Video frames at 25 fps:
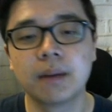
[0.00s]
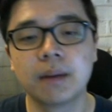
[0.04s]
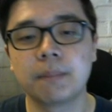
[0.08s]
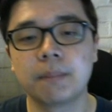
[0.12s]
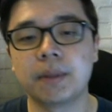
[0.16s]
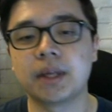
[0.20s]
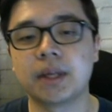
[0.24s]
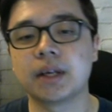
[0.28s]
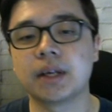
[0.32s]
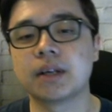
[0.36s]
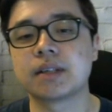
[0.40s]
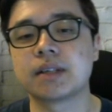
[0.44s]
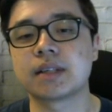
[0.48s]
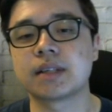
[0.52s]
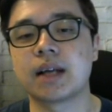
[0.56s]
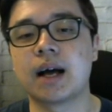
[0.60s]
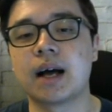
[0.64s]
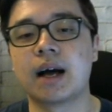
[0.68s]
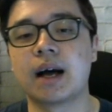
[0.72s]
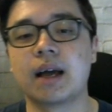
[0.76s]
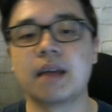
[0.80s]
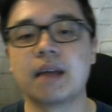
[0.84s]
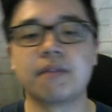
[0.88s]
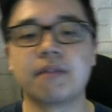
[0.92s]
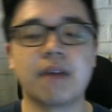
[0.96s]
Because
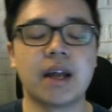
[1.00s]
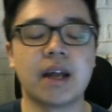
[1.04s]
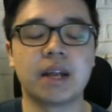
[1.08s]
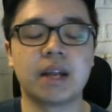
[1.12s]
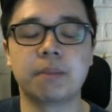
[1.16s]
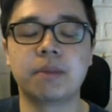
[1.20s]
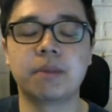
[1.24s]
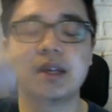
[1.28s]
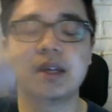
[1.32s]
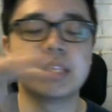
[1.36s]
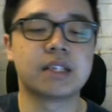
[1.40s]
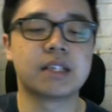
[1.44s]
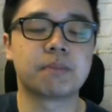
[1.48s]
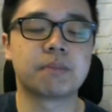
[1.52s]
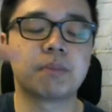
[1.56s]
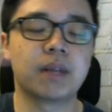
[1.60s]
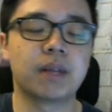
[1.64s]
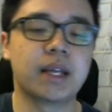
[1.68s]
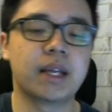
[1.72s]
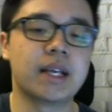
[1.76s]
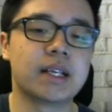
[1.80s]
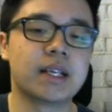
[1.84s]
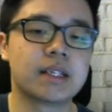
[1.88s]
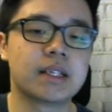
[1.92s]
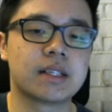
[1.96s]
if enemy is
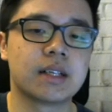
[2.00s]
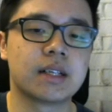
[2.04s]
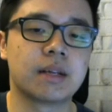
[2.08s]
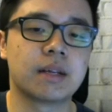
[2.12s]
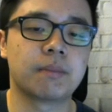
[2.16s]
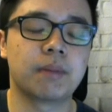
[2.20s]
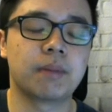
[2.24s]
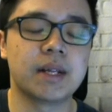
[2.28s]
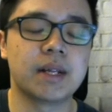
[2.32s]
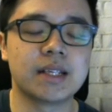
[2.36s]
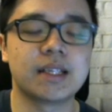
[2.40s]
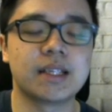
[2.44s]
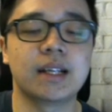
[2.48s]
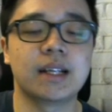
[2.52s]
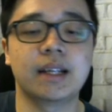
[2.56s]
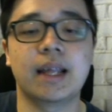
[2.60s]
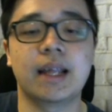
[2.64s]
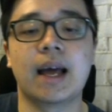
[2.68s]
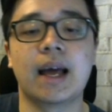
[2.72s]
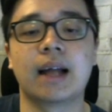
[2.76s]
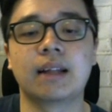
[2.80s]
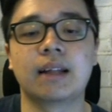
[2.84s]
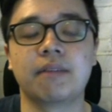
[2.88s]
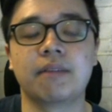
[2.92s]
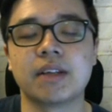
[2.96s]
placing
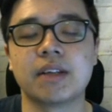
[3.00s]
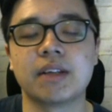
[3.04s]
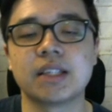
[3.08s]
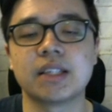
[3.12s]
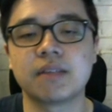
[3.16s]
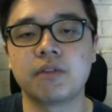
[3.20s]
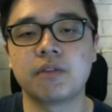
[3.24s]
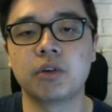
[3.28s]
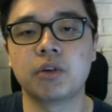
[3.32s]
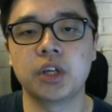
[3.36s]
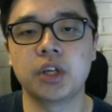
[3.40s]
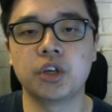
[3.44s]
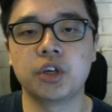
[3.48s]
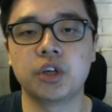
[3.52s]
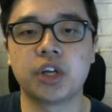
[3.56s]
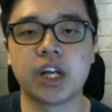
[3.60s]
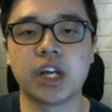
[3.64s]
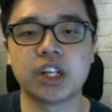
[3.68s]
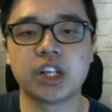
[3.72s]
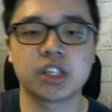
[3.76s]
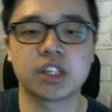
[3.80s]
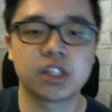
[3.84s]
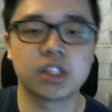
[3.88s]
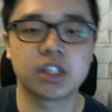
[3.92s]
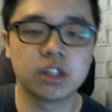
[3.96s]
their defensive unit, you can
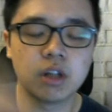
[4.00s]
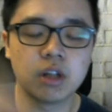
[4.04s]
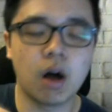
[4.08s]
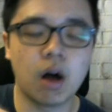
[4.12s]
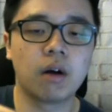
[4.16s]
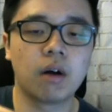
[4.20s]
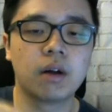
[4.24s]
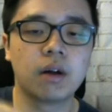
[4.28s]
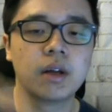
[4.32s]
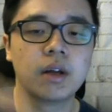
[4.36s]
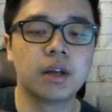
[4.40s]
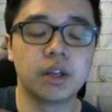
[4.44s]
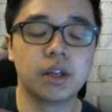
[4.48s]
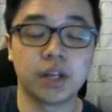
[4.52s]
just Lock.